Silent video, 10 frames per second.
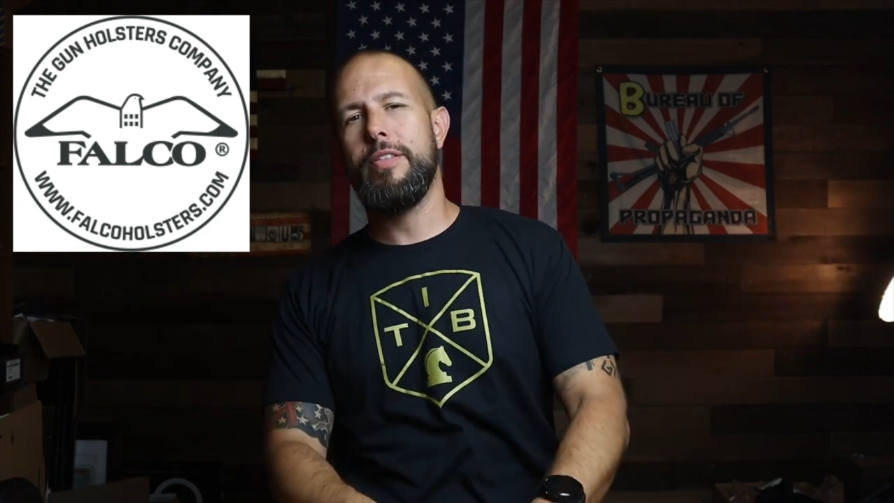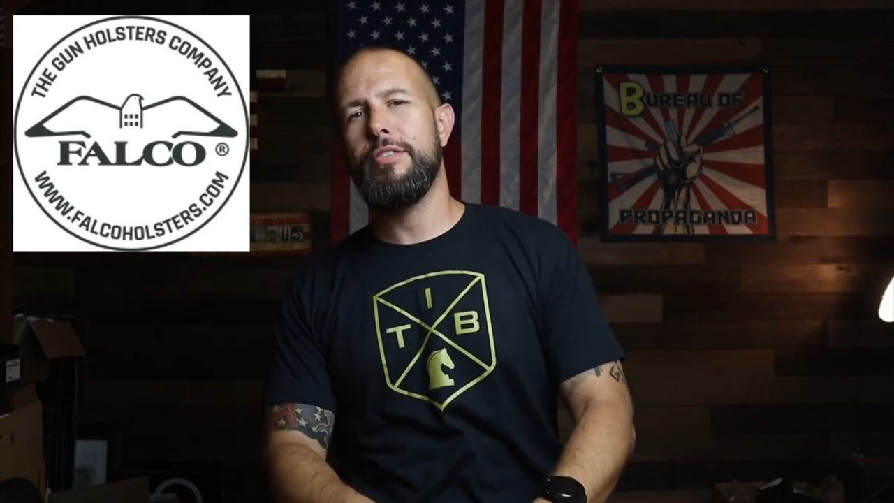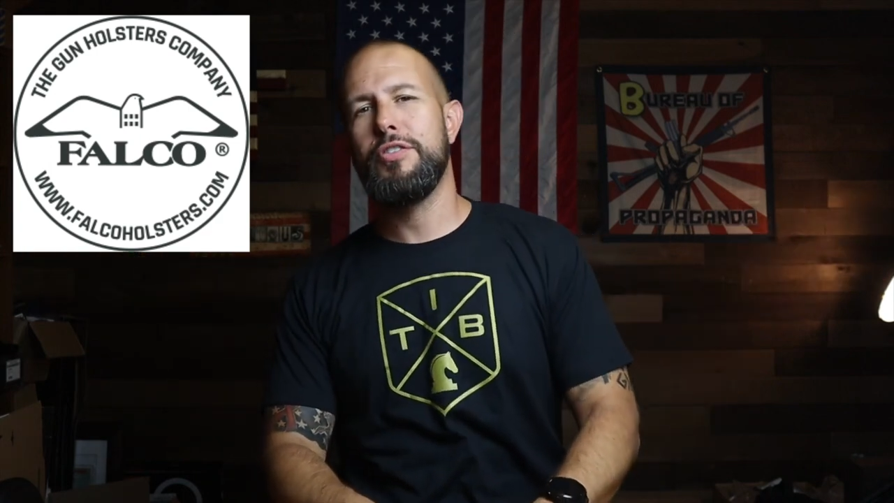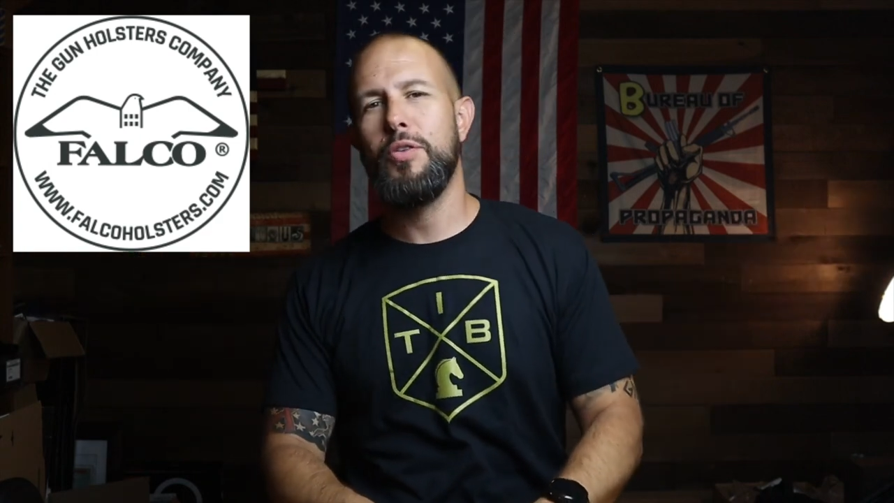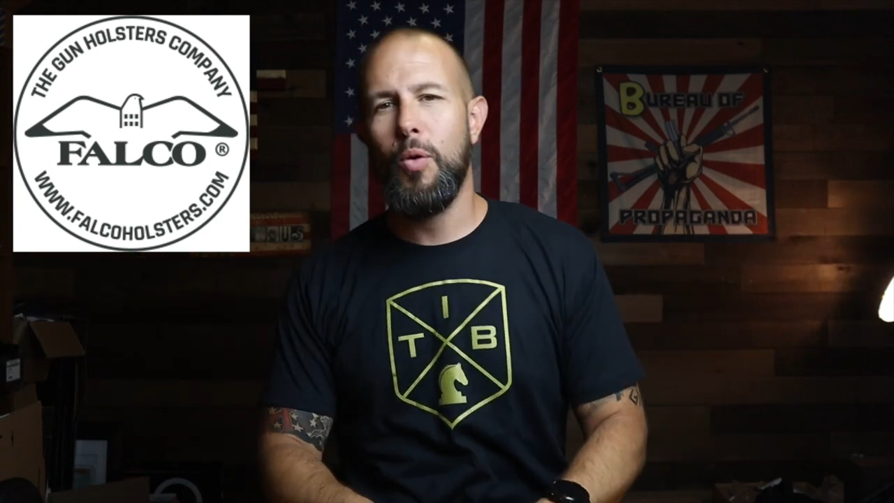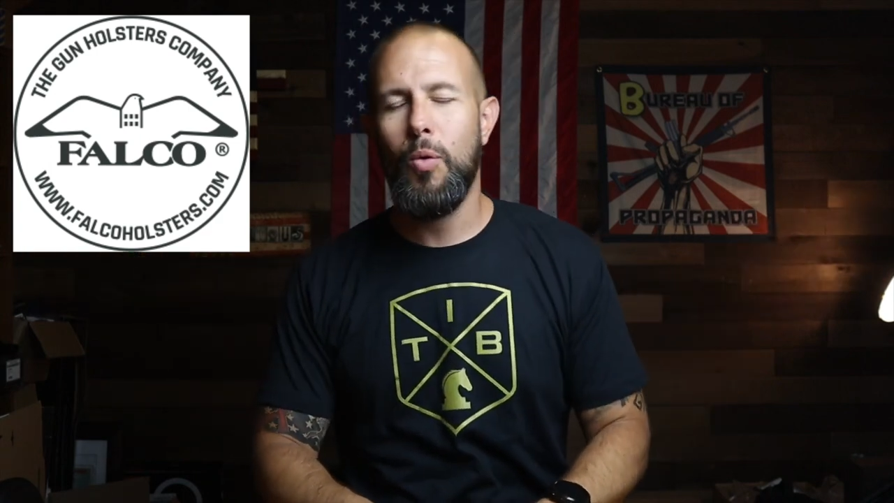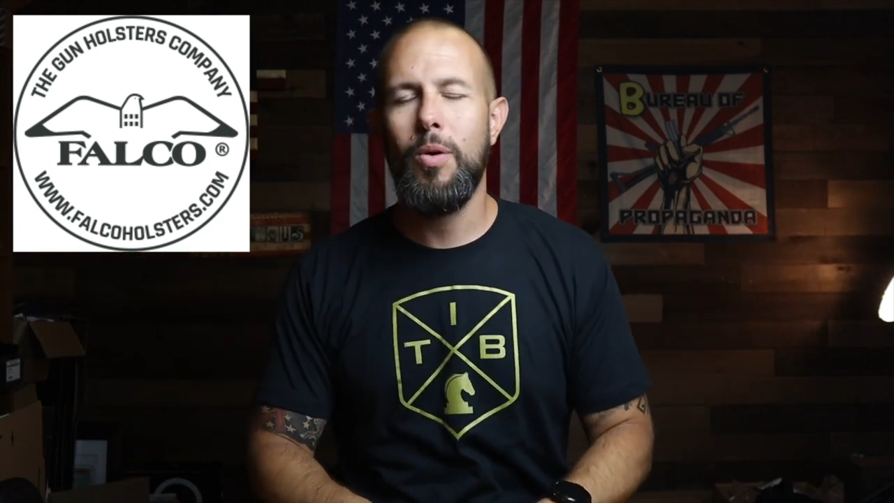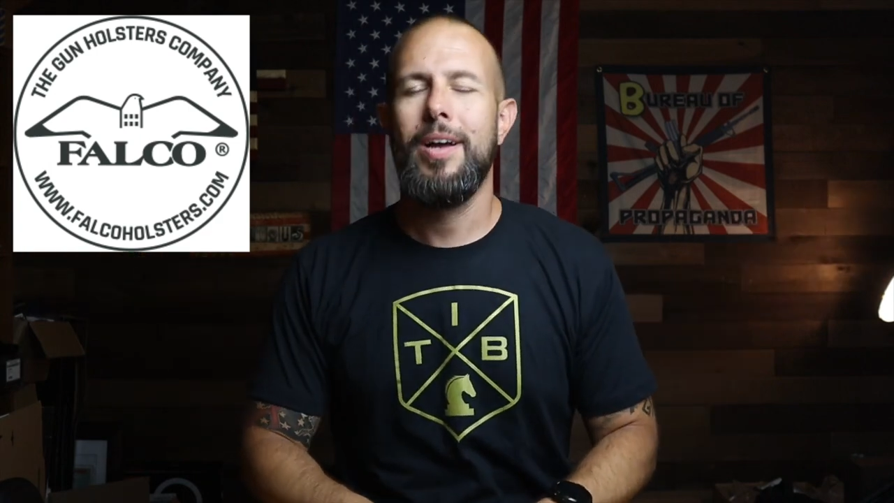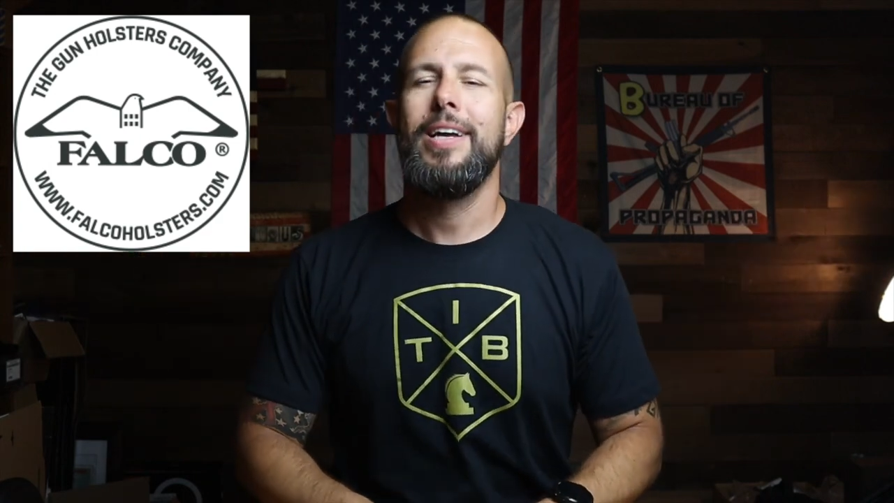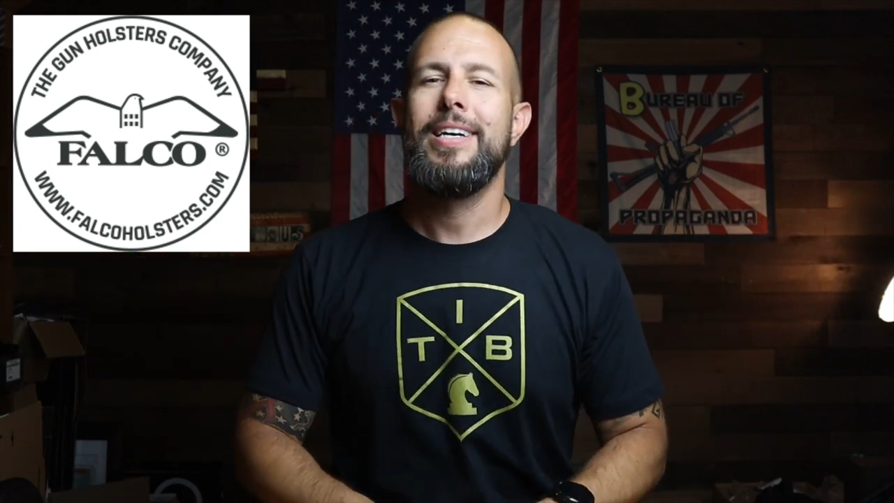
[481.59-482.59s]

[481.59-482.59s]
There's no